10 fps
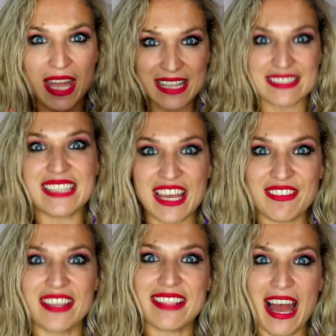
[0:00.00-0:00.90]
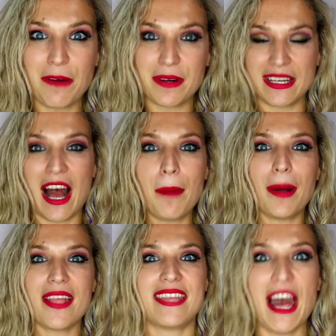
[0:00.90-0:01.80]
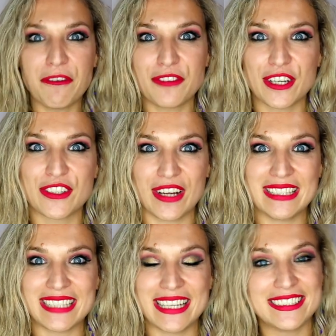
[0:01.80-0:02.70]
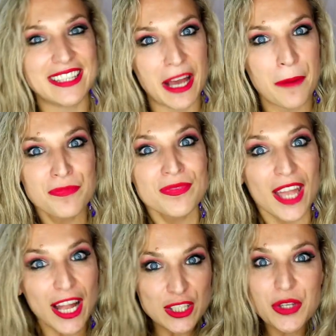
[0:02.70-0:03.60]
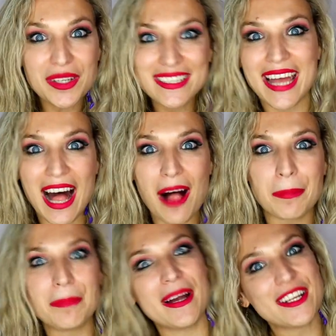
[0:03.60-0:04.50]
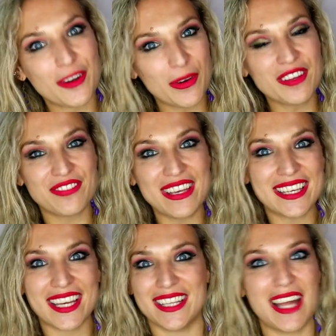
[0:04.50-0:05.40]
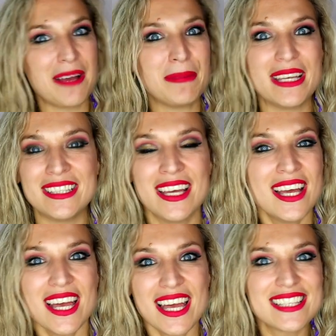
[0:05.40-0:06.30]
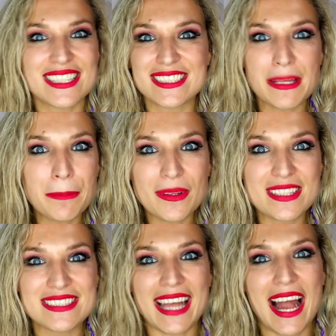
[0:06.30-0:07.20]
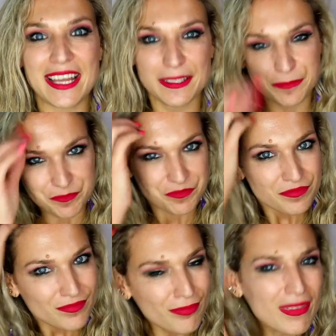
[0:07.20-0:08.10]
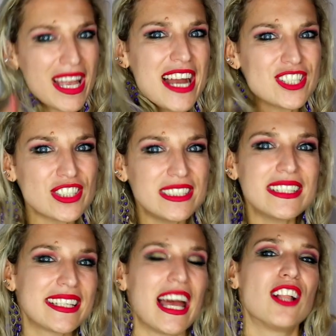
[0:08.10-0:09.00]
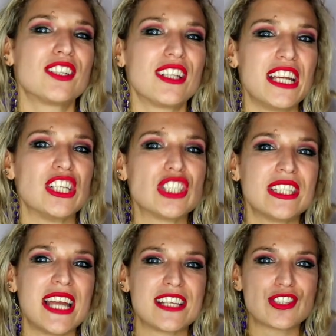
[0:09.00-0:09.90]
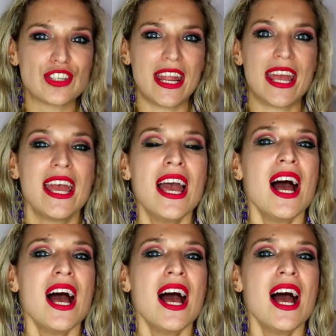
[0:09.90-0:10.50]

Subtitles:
and saving that one? How about that for a grand idea? And you can help by going vegan. I mean, it's as simple as that. I just did a calculation yesterday